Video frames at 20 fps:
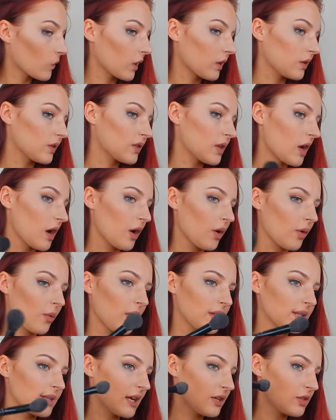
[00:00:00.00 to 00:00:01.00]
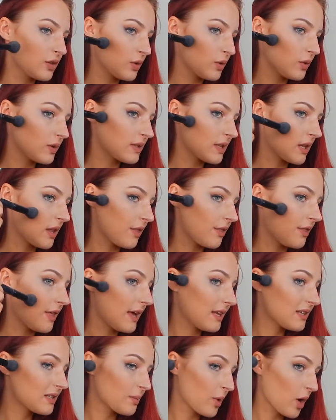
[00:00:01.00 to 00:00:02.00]
And so once I use
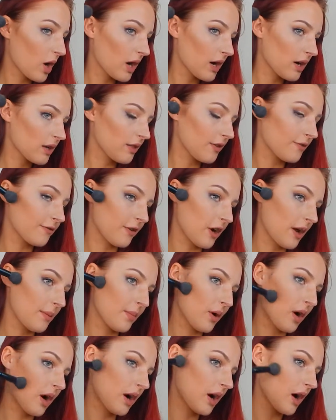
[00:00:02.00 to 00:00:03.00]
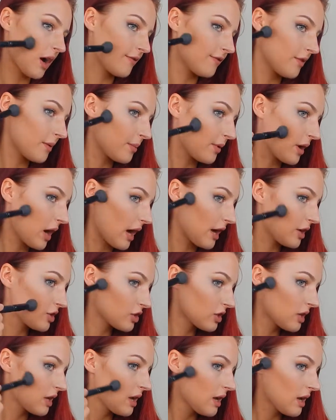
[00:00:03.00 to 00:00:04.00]
this part, the front part of the
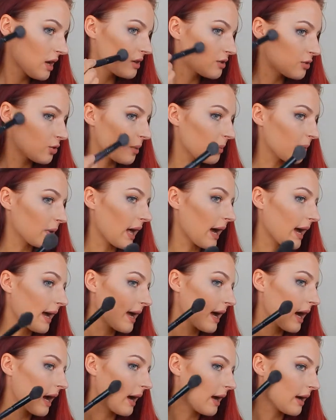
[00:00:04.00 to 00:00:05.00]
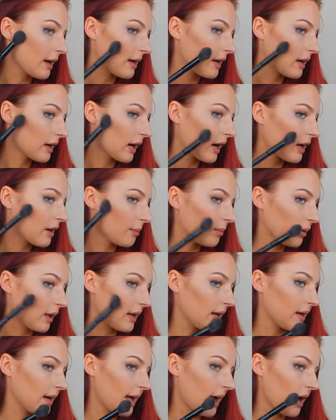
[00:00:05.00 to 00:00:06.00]
brush, to apply it, I kind of
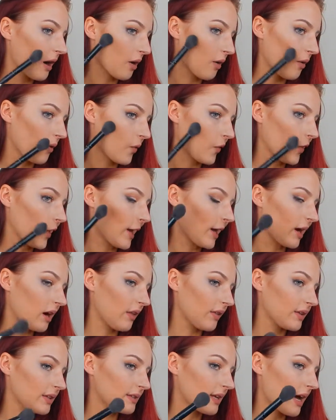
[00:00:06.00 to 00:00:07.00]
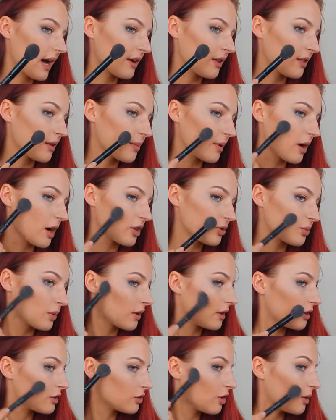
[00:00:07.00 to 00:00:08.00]
blend it out on the side of the brush
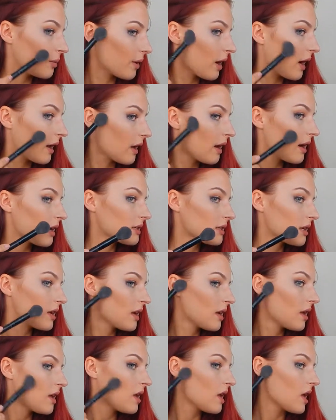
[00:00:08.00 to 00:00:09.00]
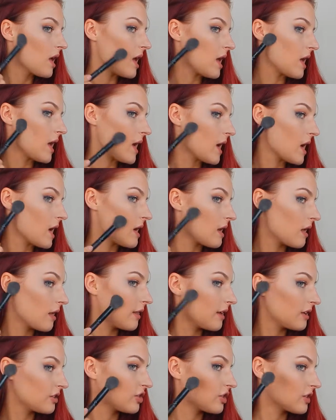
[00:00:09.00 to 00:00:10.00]
where there's no product. And
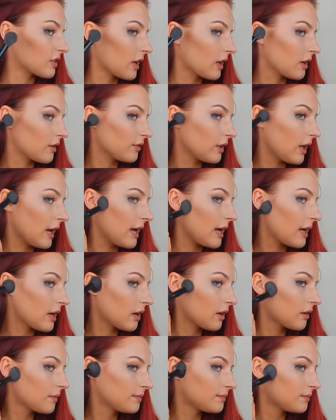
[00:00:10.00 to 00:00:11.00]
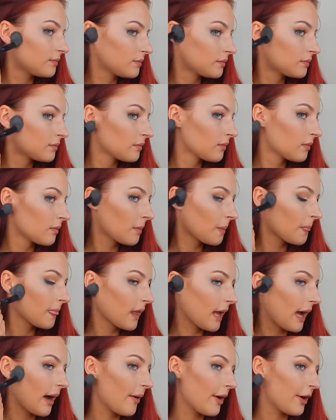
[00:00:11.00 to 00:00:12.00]
that's just kind of
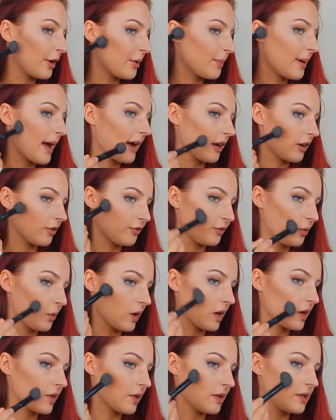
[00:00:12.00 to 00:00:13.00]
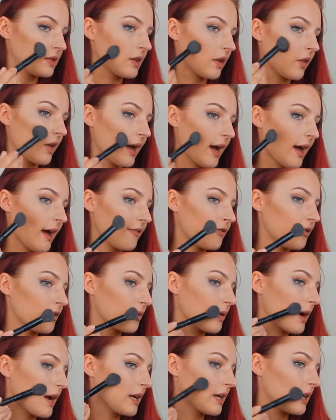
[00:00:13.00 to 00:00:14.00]
how I go back and forth until I have
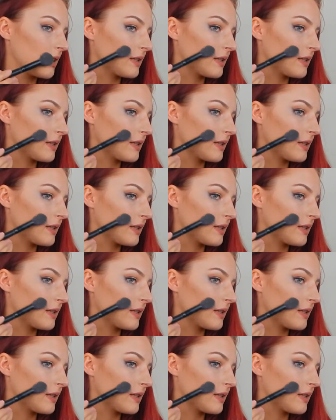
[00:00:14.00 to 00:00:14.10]
the right